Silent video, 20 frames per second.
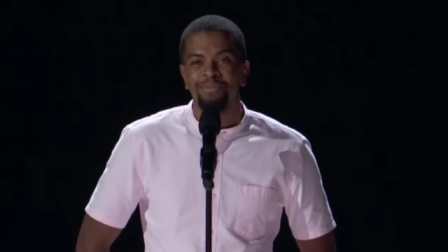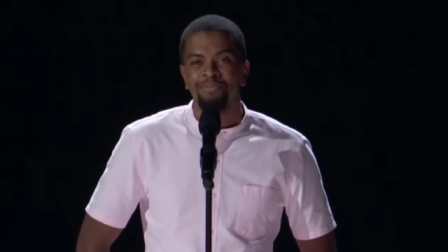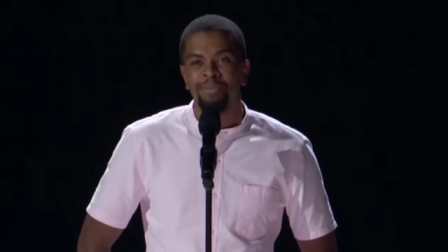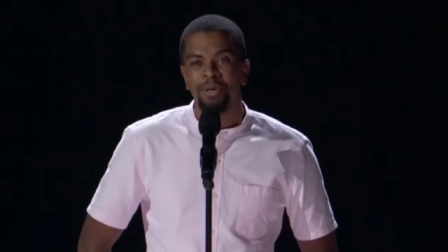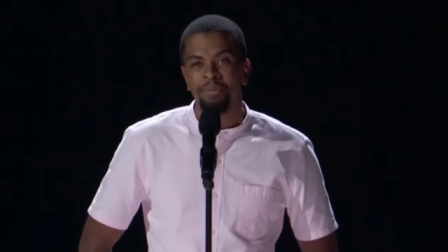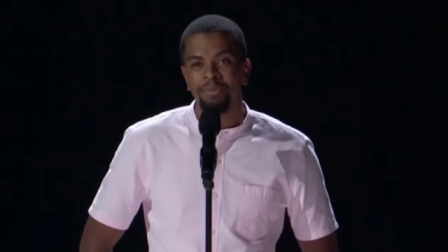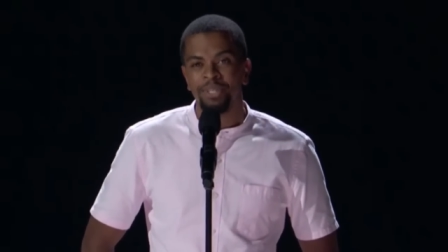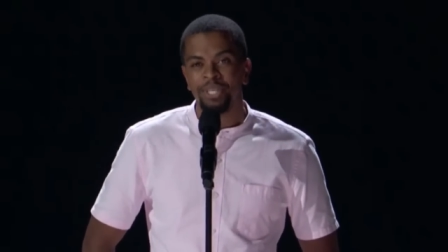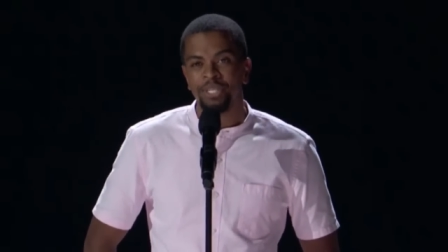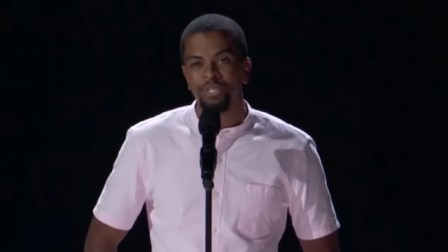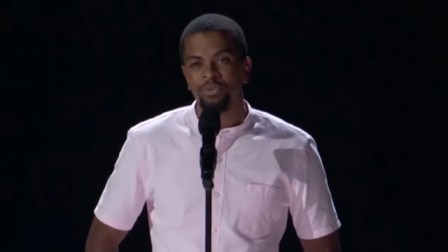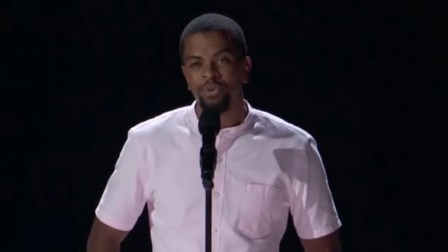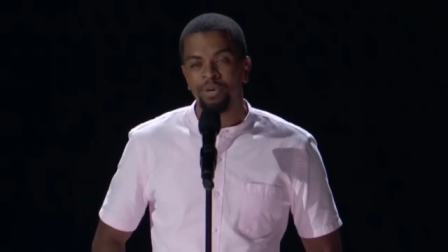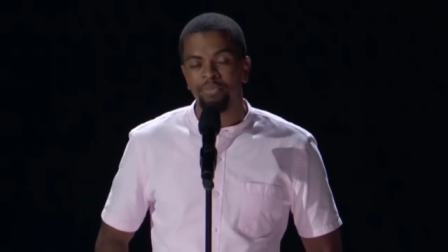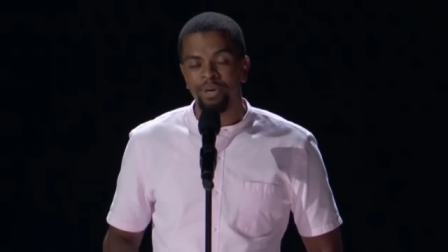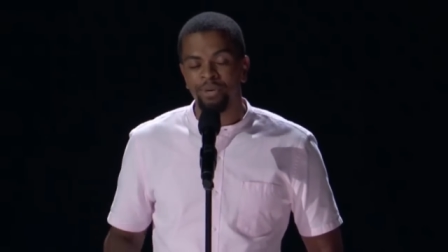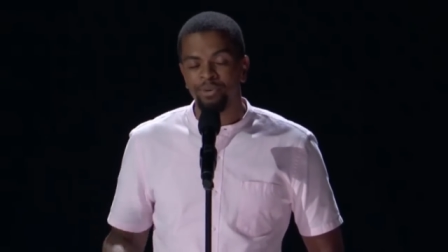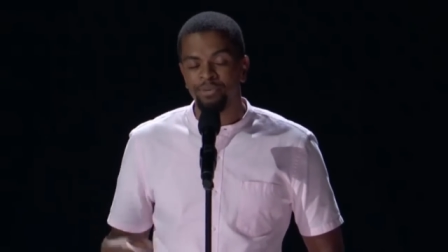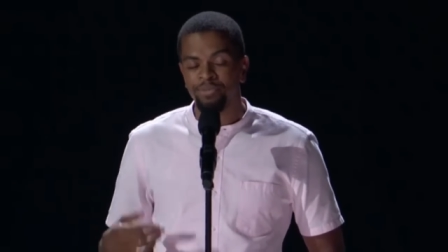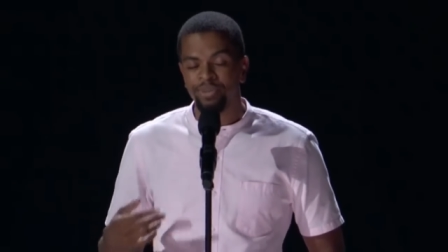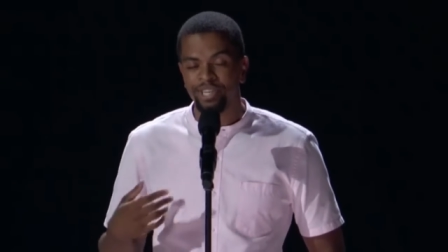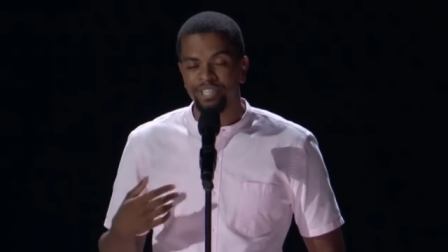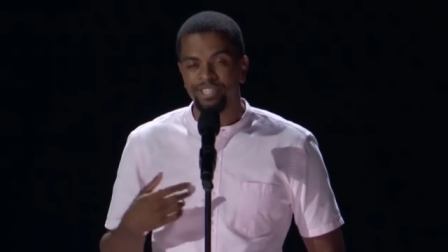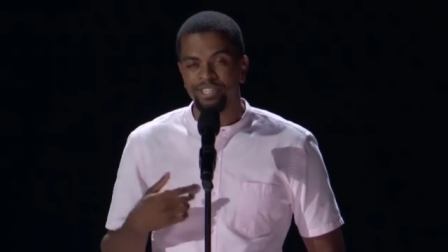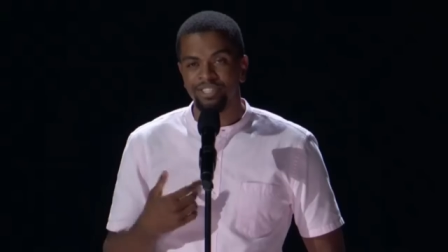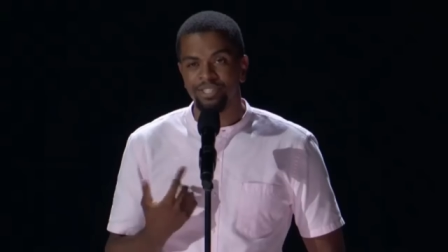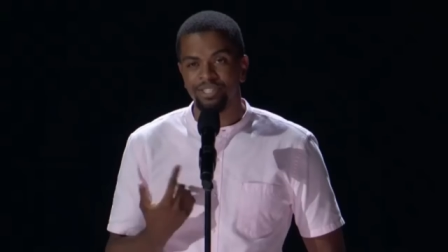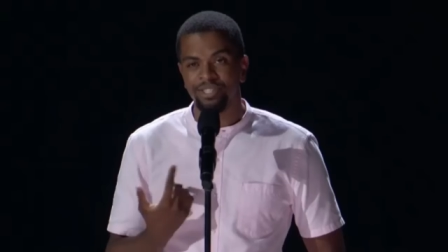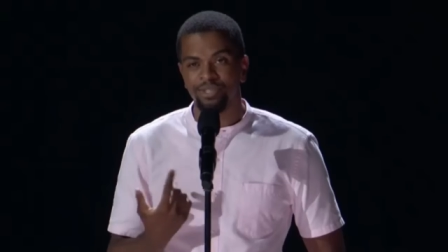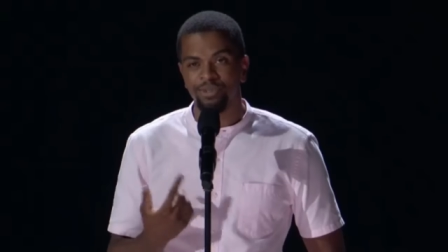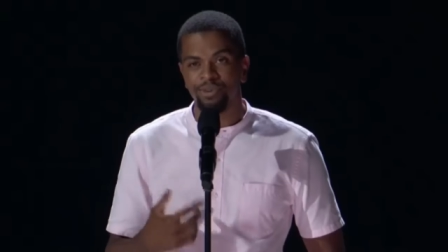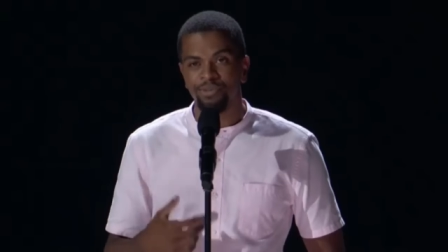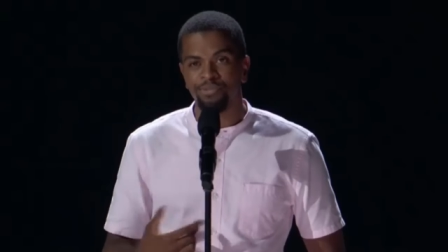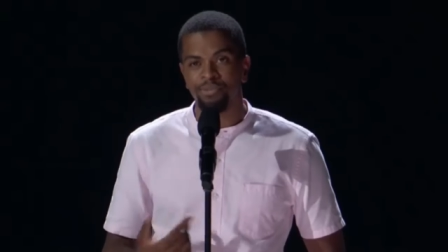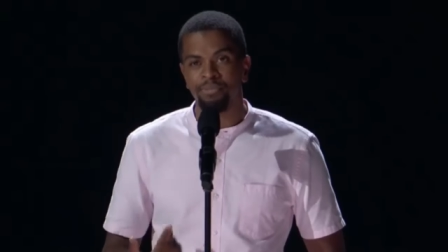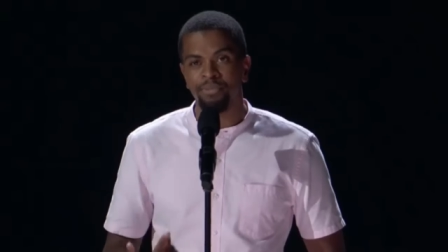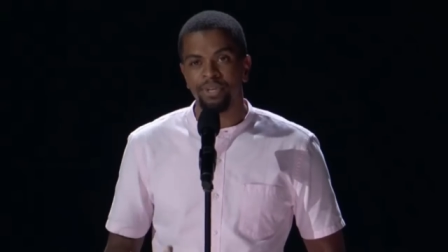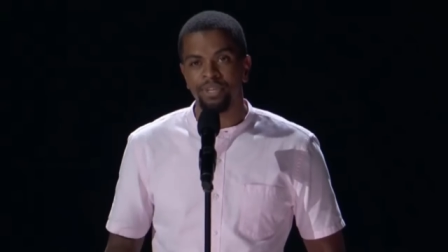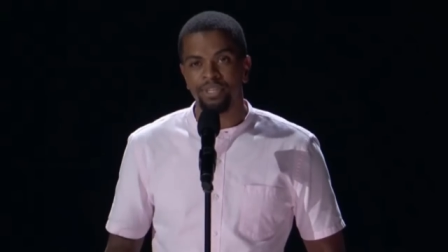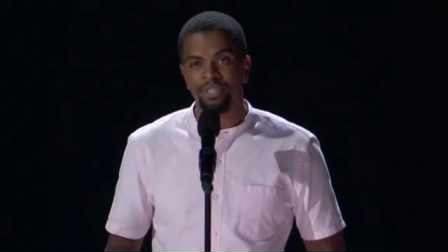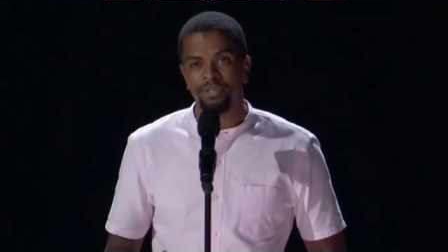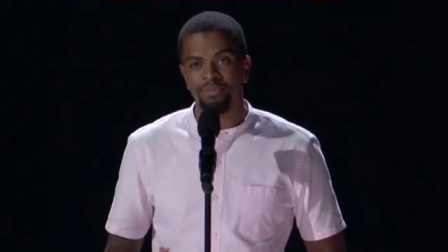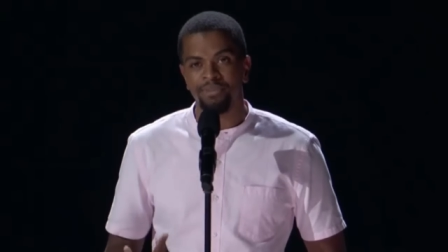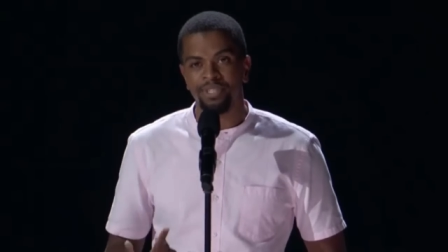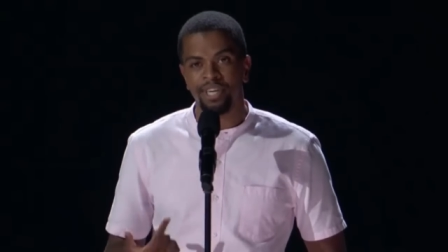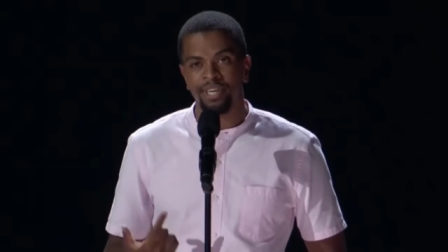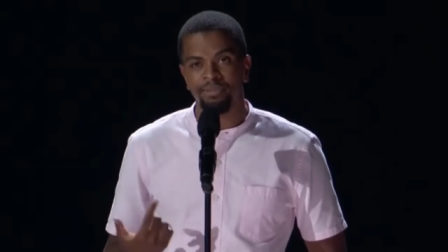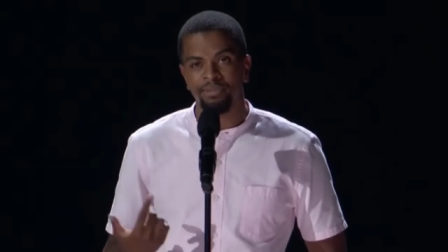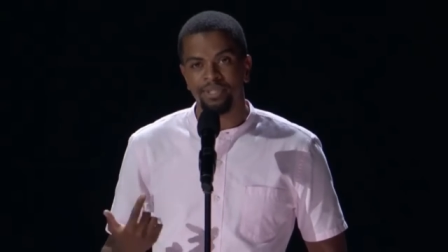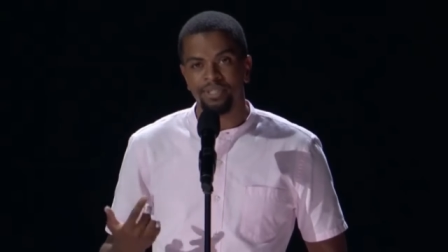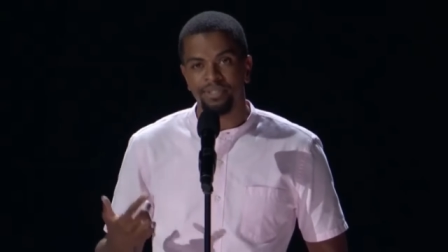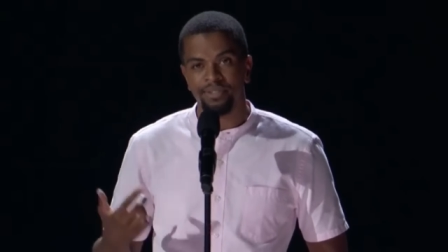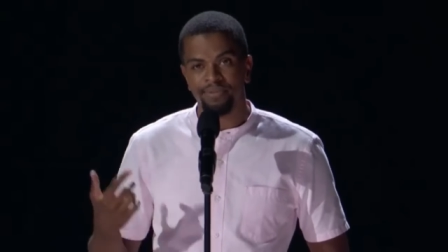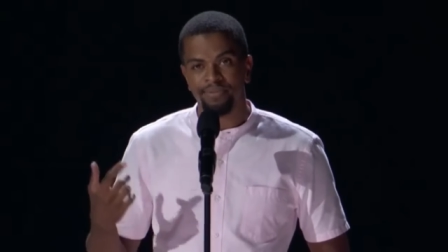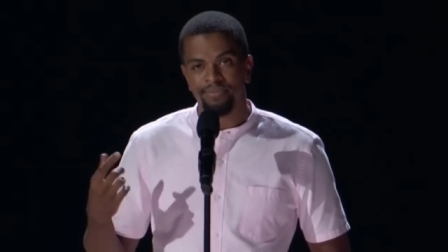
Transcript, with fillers: Maybe that's why my reflection is so unfamiliar sometimes.